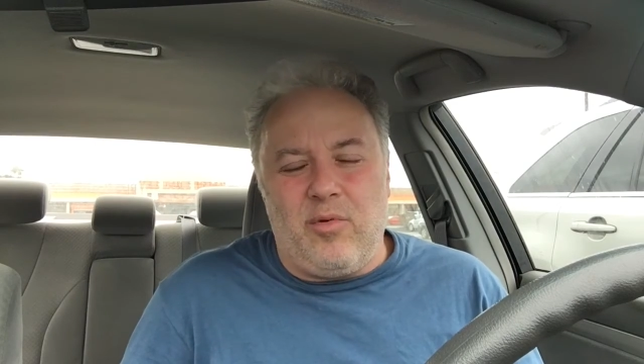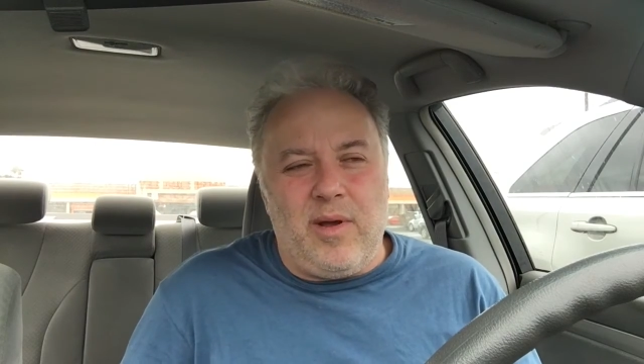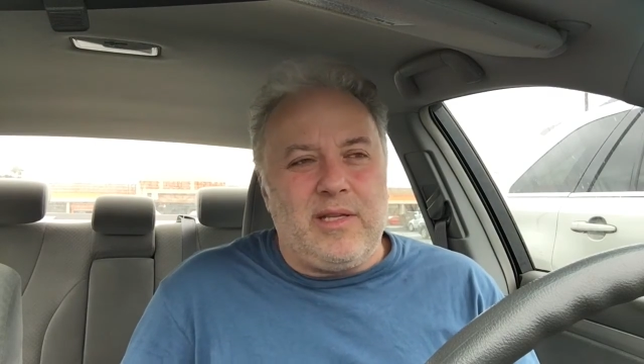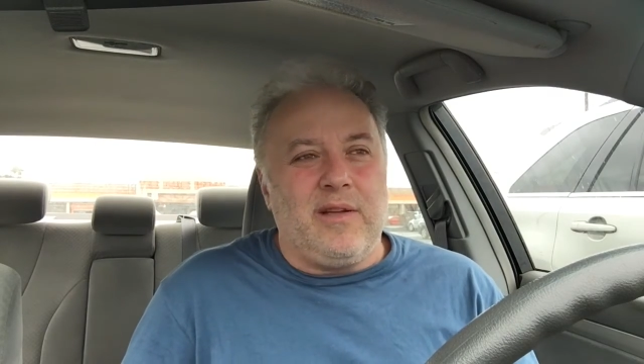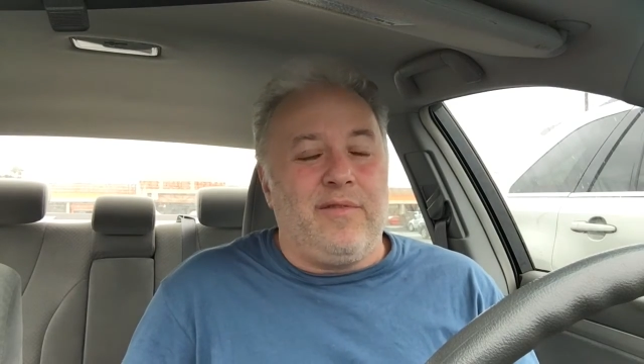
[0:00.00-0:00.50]
to
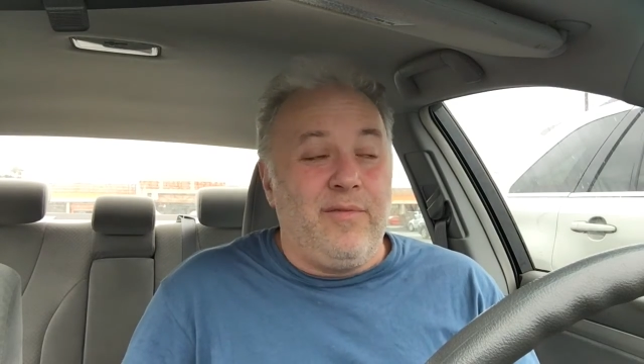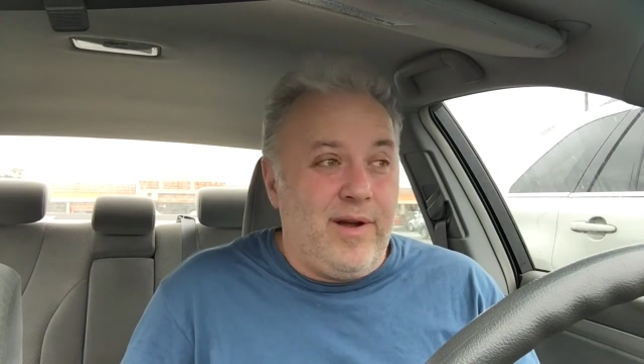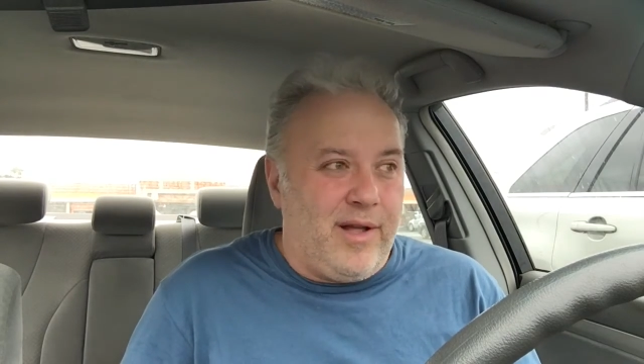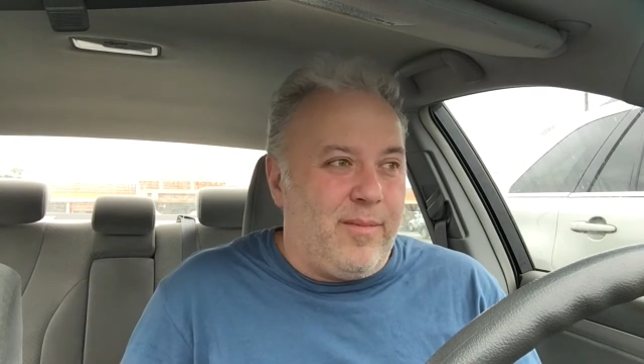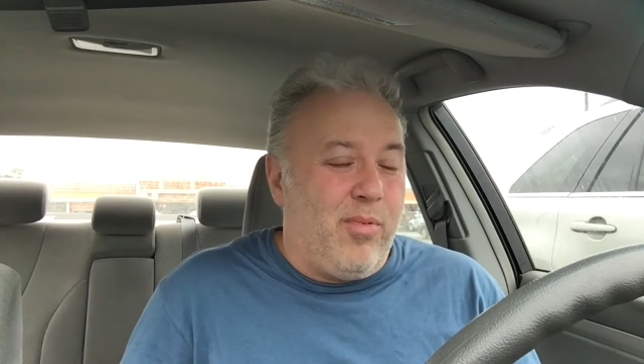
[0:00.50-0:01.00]
myself,
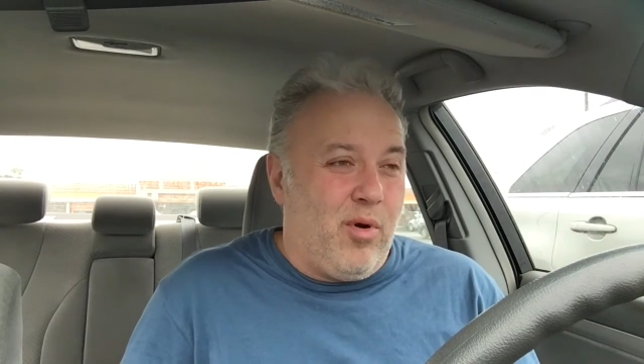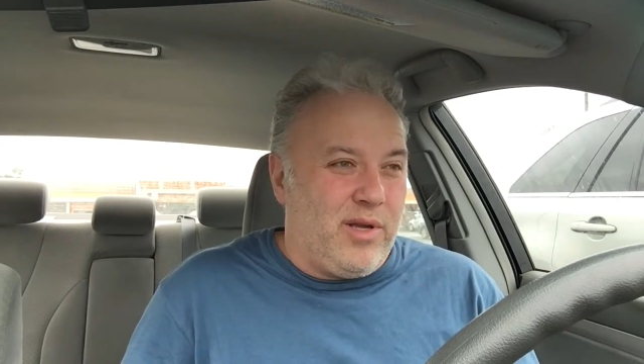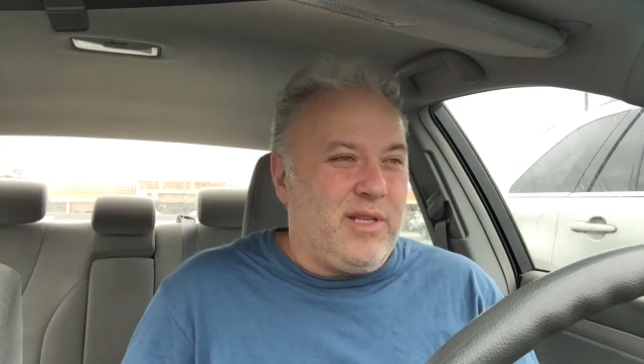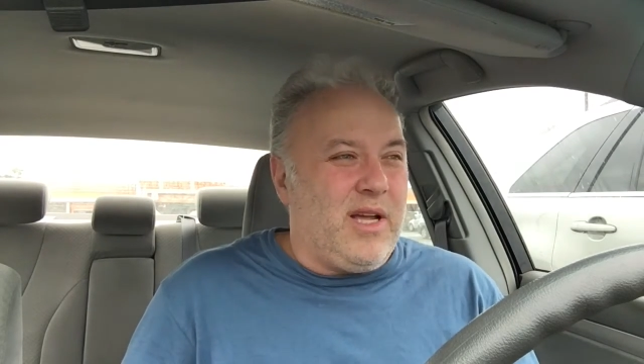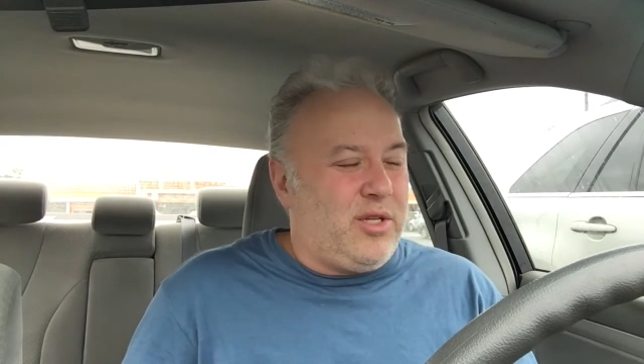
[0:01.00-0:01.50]
well,
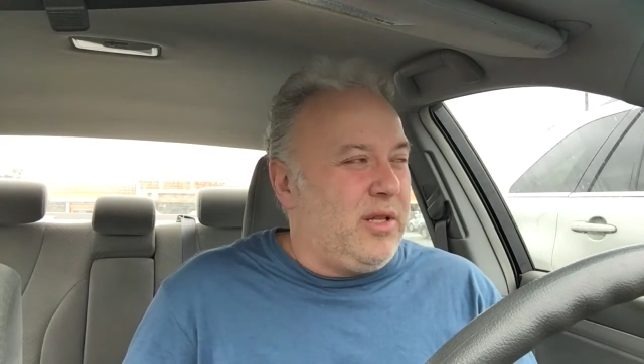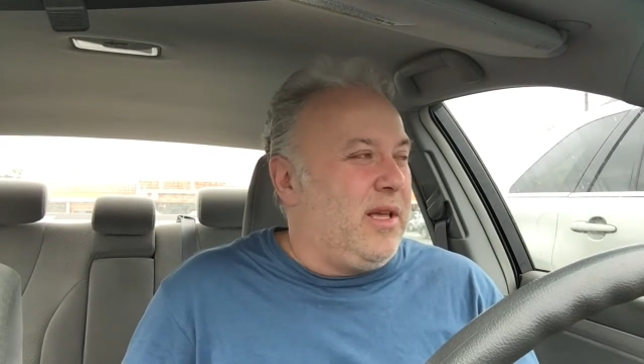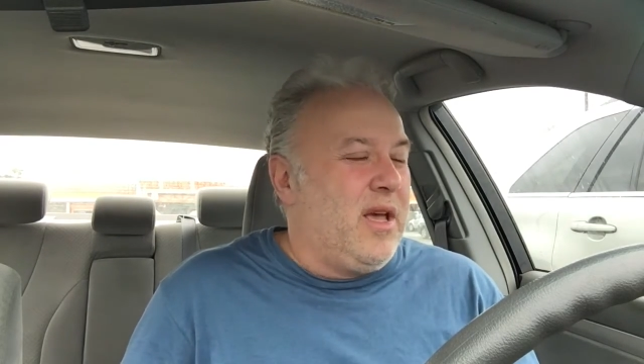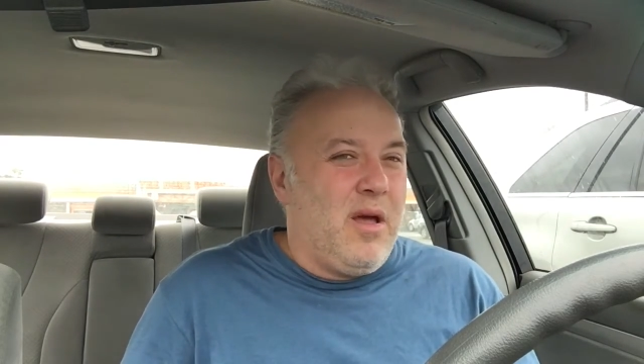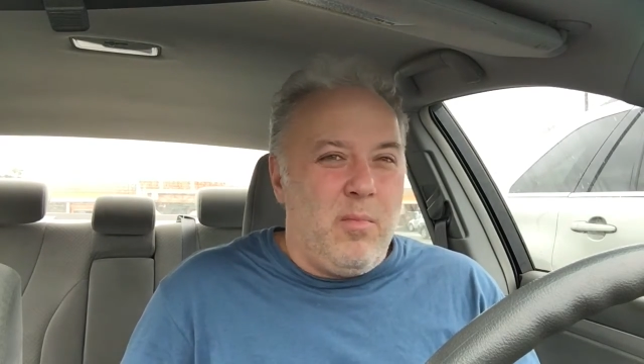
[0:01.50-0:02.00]
boys, actually,